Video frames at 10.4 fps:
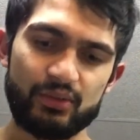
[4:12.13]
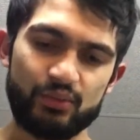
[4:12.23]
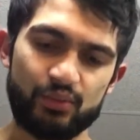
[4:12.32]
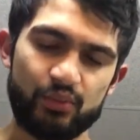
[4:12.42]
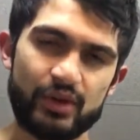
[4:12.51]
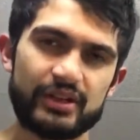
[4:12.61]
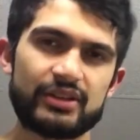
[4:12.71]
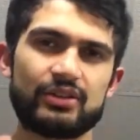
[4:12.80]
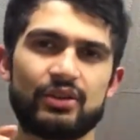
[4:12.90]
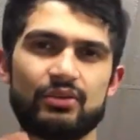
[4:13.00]
what
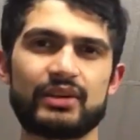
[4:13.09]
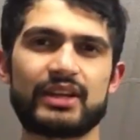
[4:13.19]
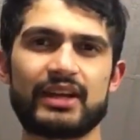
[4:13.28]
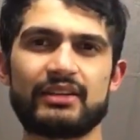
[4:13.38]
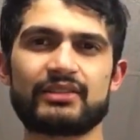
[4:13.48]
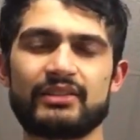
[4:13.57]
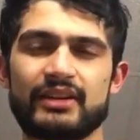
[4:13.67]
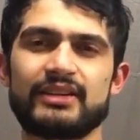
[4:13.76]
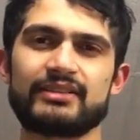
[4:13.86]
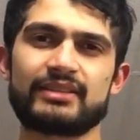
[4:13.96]
your own character
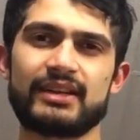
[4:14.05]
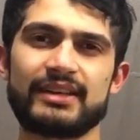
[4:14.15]
is,